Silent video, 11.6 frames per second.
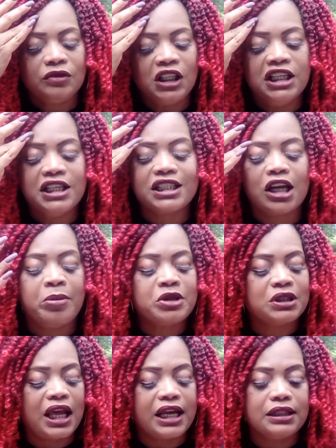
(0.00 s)
And it's almost
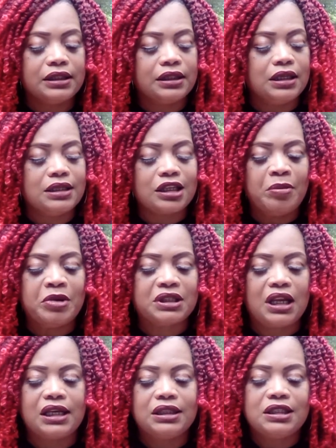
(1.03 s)
like it's almost
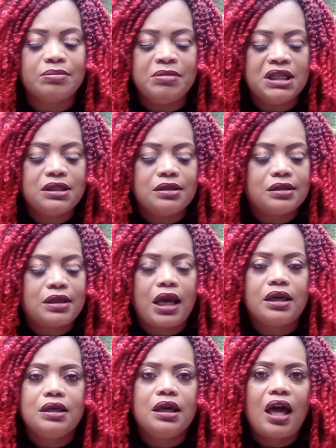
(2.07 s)
like this missus is like,
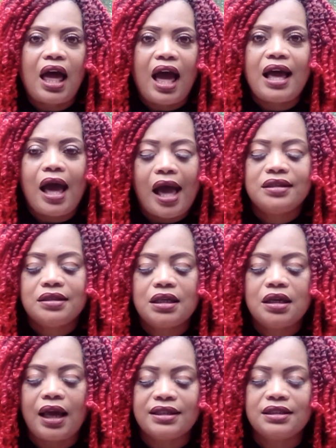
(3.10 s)
yeah, I, I
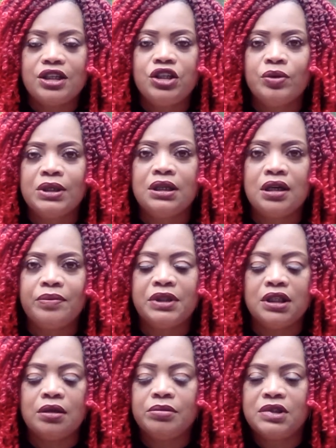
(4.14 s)
see, I see you in love with them.